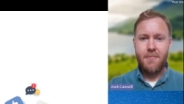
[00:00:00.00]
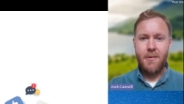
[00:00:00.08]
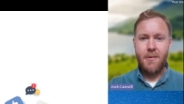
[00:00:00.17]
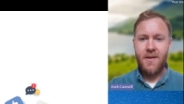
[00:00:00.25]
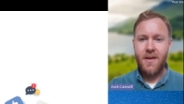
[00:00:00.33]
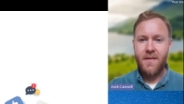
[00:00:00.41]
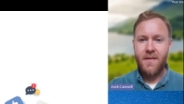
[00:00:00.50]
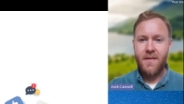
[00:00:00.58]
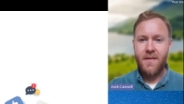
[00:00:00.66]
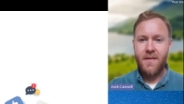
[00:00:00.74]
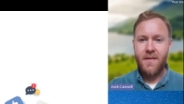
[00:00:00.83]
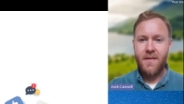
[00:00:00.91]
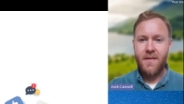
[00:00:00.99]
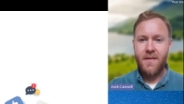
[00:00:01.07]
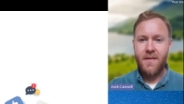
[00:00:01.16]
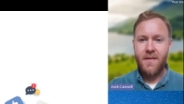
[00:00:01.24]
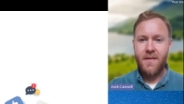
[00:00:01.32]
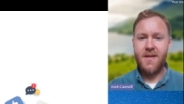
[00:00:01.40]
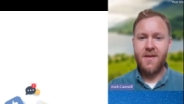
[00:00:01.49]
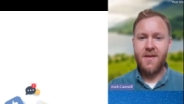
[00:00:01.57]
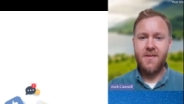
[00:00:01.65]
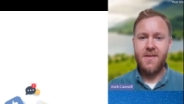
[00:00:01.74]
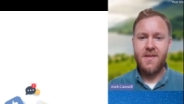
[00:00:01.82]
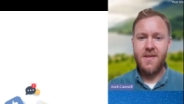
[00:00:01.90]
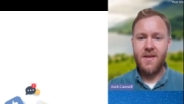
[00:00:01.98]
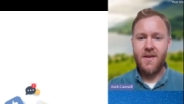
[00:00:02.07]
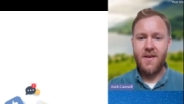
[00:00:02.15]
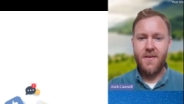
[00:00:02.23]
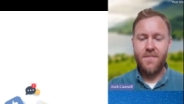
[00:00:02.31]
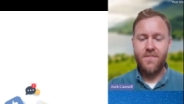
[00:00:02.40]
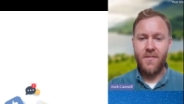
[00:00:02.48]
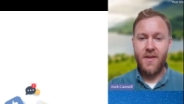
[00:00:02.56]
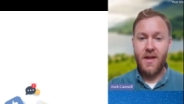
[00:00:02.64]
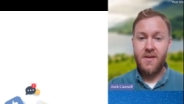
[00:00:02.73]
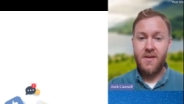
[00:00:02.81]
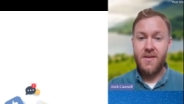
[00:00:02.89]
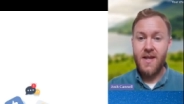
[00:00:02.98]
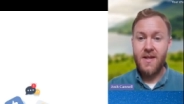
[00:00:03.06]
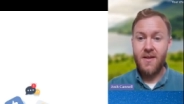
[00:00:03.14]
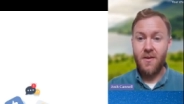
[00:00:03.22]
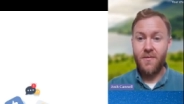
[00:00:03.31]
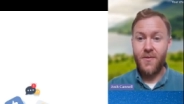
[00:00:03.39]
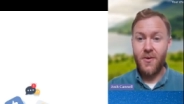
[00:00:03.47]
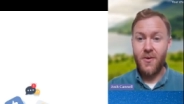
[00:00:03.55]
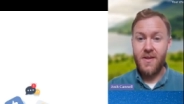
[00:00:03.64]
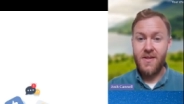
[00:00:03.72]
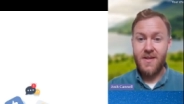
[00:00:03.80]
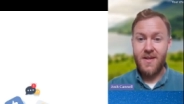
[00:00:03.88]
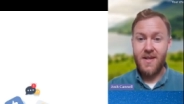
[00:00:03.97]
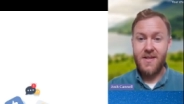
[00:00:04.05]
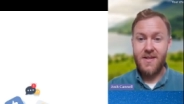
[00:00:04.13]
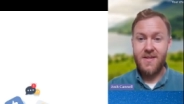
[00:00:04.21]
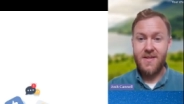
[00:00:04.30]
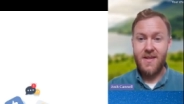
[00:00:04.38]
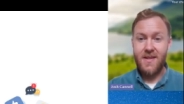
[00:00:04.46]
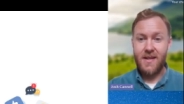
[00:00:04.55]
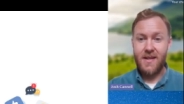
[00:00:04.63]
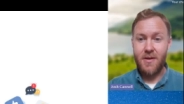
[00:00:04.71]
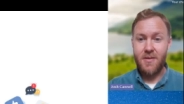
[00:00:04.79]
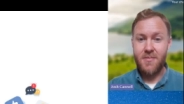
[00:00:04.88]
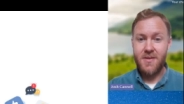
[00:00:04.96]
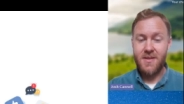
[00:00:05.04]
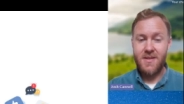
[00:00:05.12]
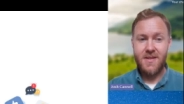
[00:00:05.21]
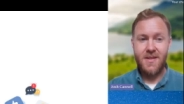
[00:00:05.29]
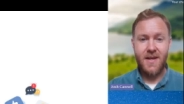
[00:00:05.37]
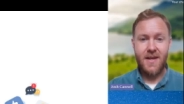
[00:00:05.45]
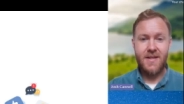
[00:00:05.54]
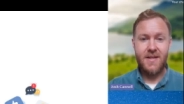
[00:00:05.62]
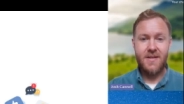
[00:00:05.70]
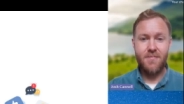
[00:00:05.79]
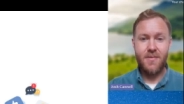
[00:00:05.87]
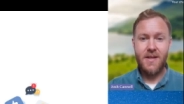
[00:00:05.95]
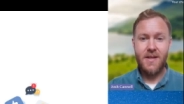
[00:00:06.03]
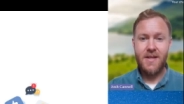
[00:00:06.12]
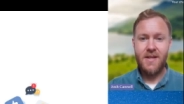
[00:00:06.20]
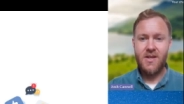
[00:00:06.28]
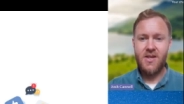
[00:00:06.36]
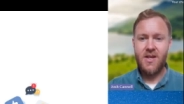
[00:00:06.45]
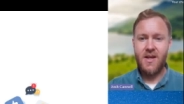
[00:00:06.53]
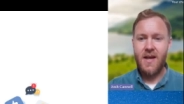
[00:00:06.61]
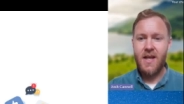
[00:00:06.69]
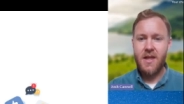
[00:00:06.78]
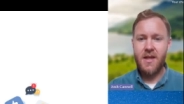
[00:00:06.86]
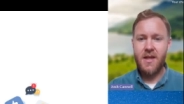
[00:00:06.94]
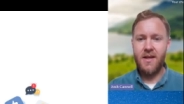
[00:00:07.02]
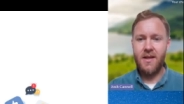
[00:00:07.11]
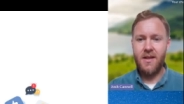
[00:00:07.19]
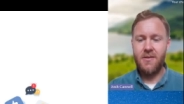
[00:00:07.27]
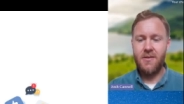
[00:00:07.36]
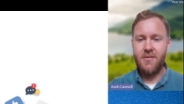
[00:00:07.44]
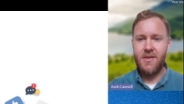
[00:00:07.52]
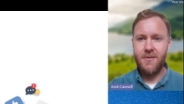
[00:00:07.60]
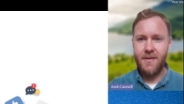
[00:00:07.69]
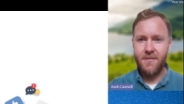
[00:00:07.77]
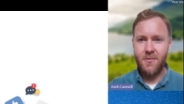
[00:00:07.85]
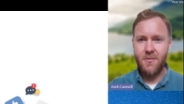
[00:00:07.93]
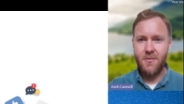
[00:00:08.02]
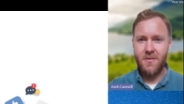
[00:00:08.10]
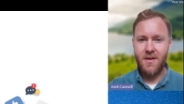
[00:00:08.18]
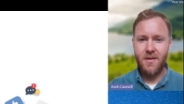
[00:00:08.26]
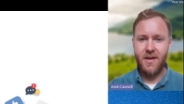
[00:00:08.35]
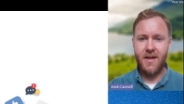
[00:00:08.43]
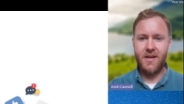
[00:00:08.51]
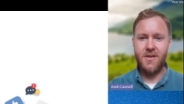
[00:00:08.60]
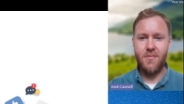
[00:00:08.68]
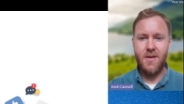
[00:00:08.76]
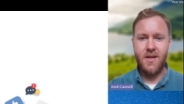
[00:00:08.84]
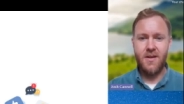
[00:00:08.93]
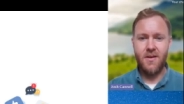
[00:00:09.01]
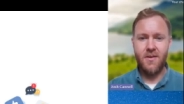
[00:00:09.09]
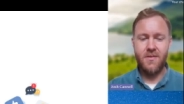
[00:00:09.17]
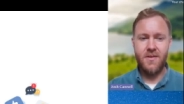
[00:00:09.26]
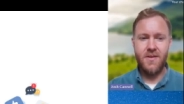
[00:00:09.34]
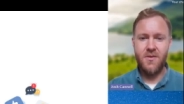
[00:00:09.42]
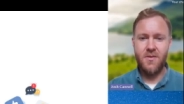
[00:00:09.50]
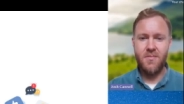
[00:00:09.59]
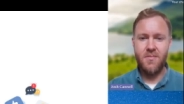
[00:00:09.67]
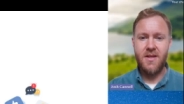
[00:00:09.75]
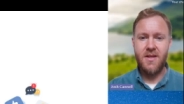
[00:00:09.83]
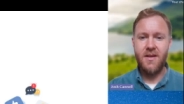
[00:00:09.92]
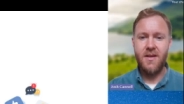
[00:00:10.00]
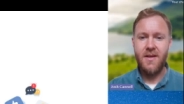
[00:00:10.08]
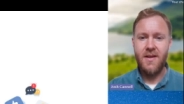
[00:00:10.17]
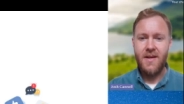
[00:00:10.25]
We would love to see any photos um, that you take of your insulation experiments, and please share anything you are doing for Climate Action Week on social media,